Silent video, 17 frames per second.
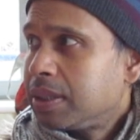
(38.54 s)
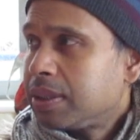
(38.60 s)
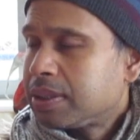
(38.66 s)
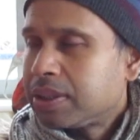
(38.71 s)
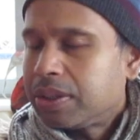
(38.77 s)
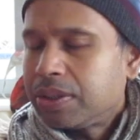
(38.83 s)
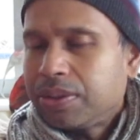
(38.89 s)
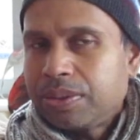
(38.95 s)

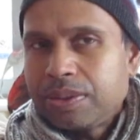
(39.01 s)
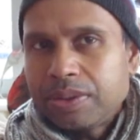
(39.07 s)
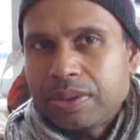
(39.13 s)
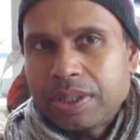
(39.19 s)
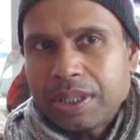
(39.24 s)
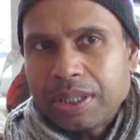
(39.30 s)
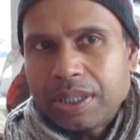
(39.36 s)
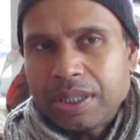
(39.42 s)
so
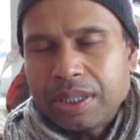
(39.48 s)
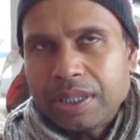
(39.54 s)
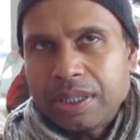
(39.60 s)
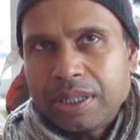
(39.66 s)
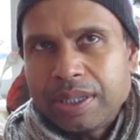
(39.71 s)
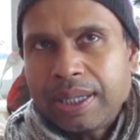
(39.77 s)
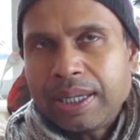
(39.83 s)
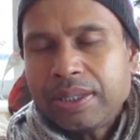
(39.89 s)
uh,
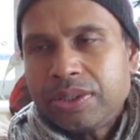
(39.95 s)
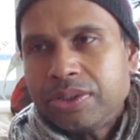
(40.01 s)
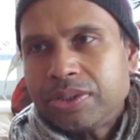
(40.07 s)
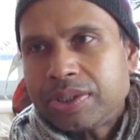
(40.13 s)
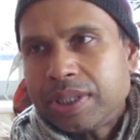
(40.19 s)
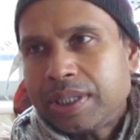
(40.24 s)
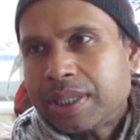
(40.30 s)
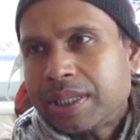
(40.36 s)
and that
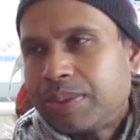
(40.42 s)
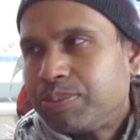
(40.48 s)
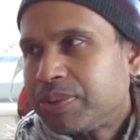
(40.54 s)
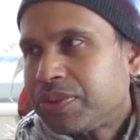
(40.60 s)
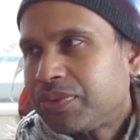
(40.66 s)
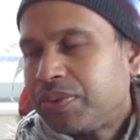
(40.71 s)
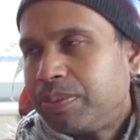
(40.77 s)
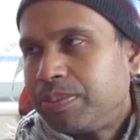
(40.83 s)
usually
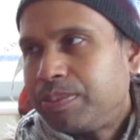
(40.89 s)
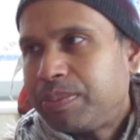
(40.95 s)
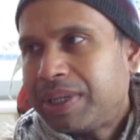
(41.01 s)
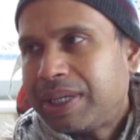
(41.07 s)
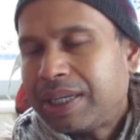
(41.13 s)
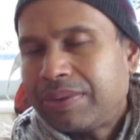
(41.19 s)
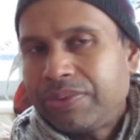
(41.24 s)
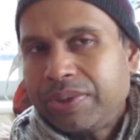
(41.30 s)
comes from
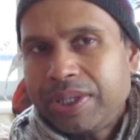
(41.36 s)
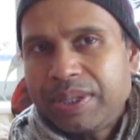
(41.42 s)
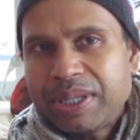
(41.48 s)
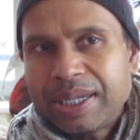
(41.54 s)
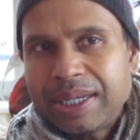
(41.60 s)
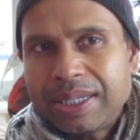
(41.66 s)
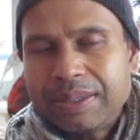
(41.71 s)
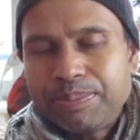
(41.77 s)

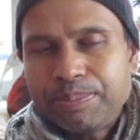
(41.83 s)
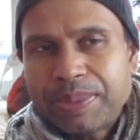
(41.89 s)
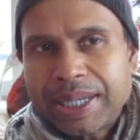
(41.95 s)
having had